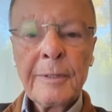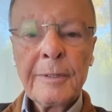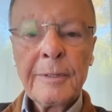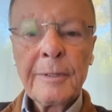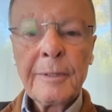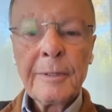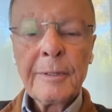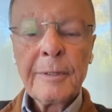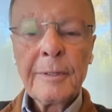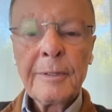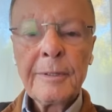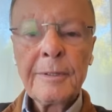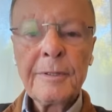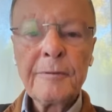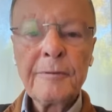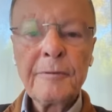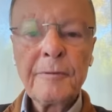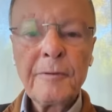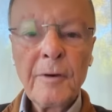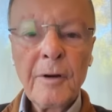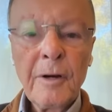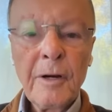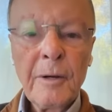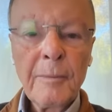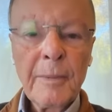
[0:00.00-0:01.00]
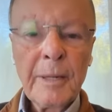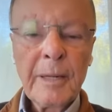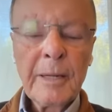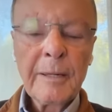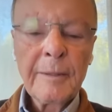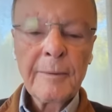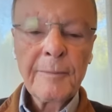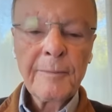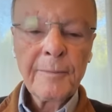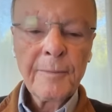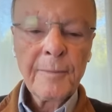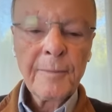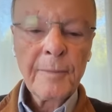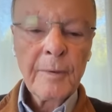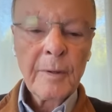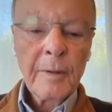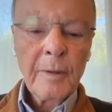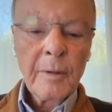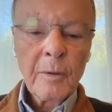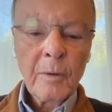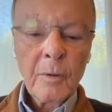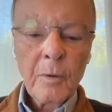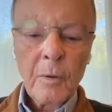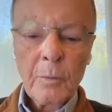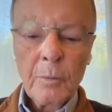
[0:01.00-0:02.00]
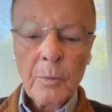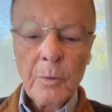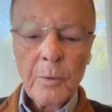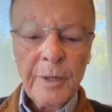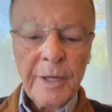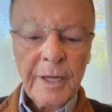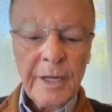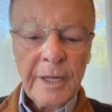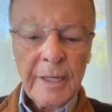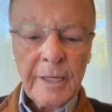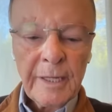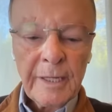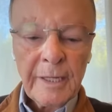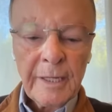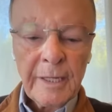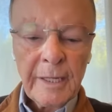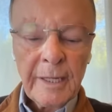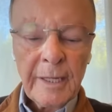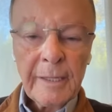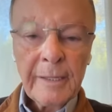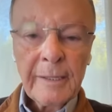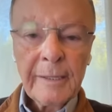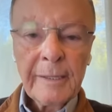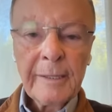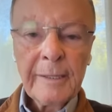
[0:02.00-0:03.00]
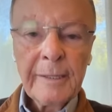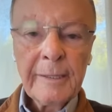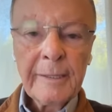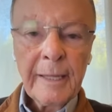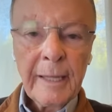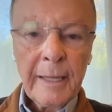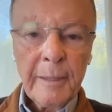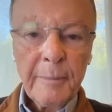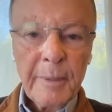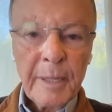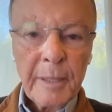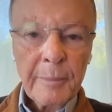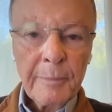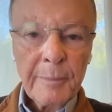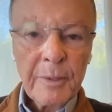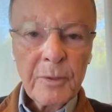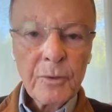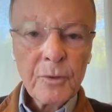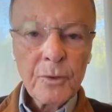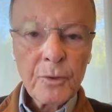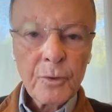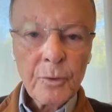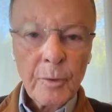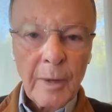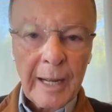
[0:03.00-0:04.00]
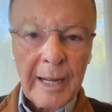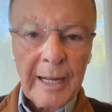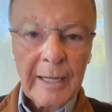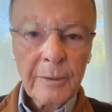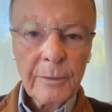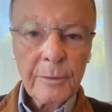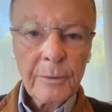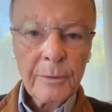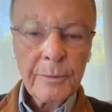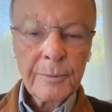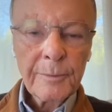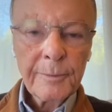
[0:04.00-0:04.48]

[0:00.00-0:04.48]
May He bless you in the same way He has blessed me.